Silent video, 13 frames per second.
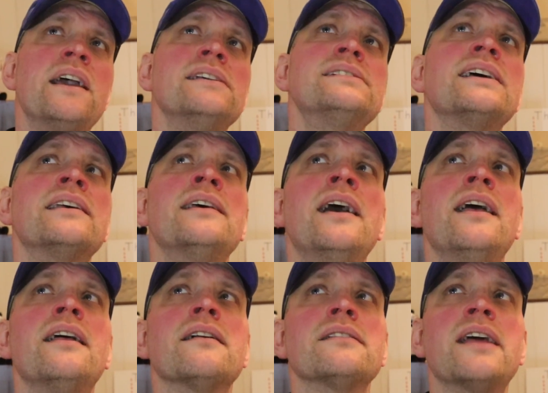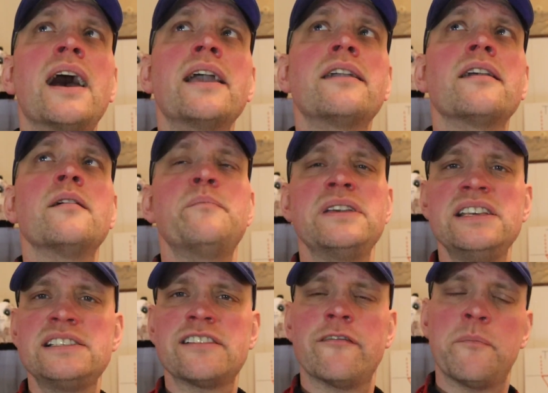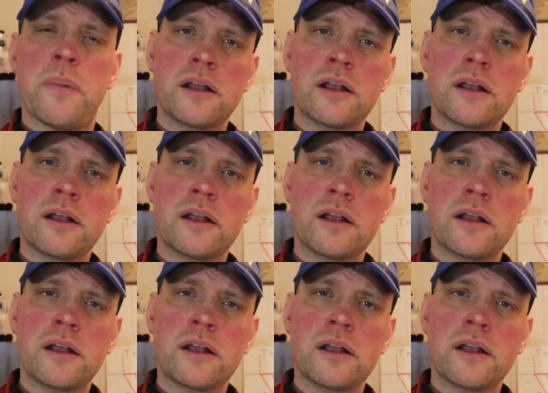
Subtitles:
he said, like a piece of